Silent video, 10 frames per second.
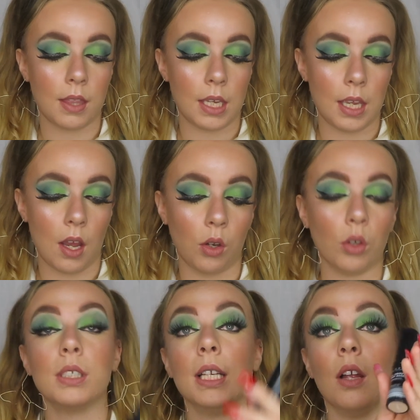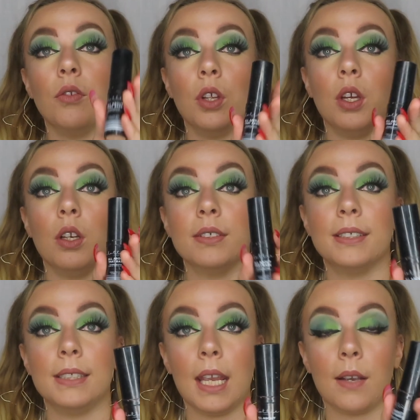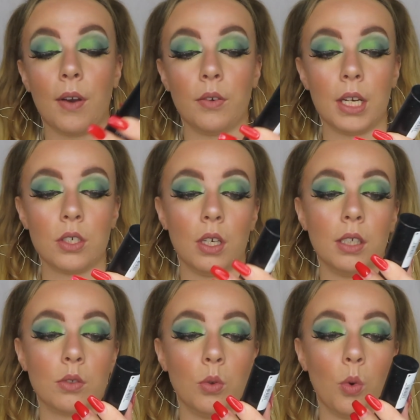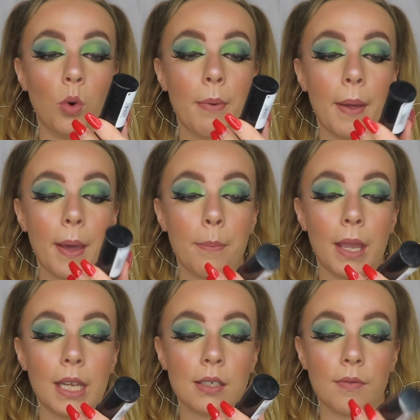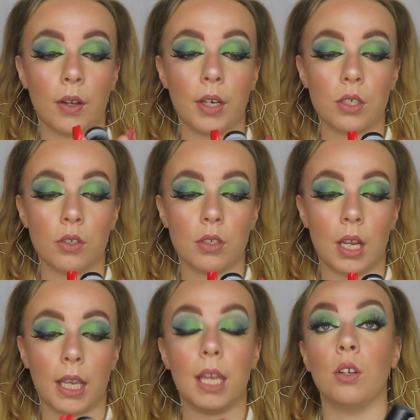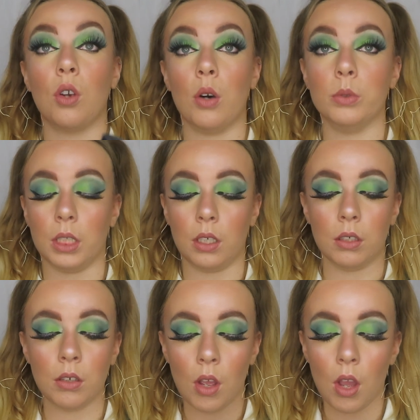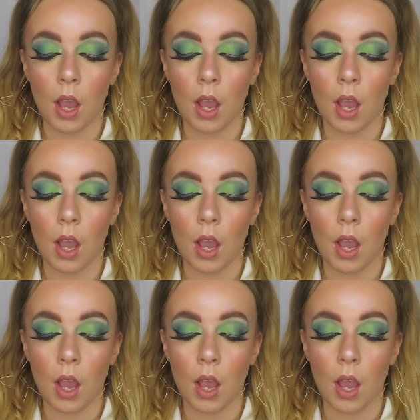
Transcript: The Lottie London Stick Foundation, it's called All About That Base Foundation Stick in Golden,